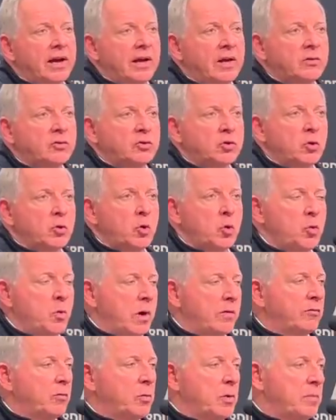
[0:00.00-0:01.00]
So
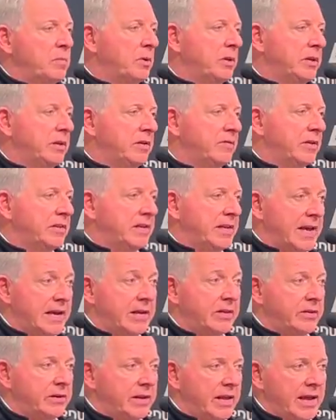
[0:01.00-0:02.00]
whoever we believe at the
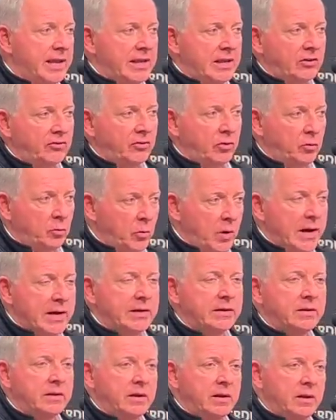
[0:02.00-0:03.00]
end of the day is the
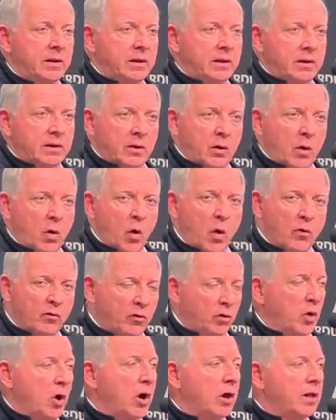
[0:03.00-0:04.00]
right
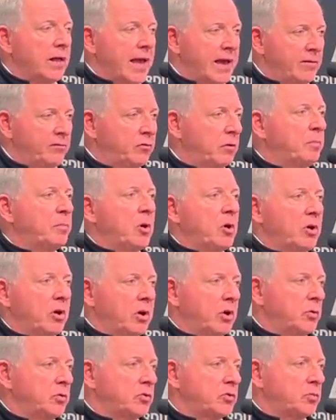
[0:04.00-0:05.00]
overall head football
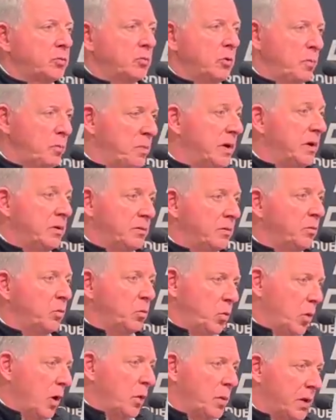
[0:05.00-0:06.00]
coach will be
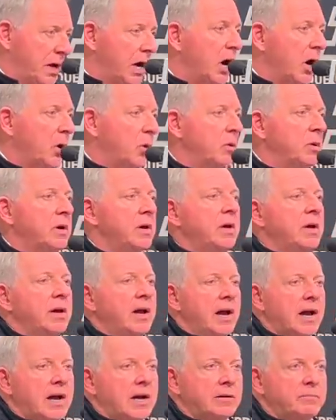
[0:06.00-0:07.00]
where we go.
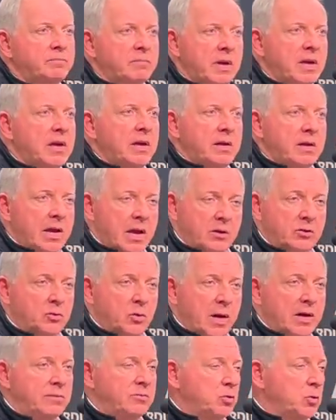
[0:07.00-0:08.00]
Do
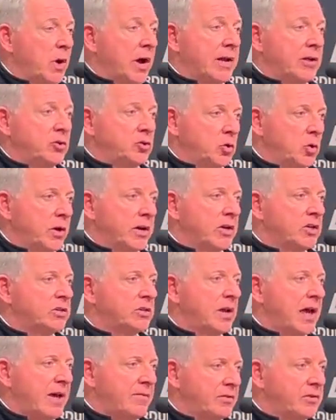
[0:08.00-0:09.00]
I enjoy us
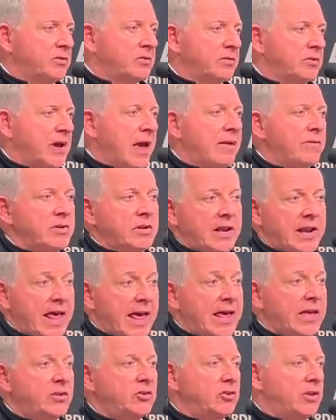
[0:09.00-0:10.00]
having an
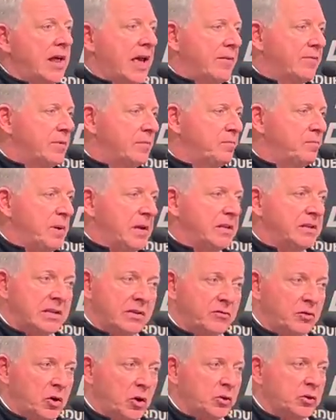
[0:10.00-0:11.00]
edge and having being
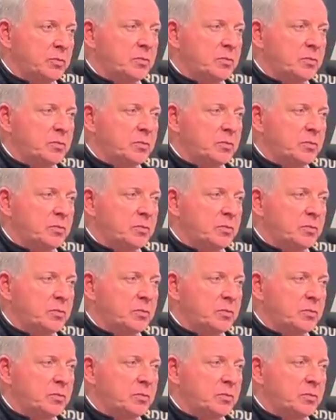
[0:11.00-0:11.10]
difficult to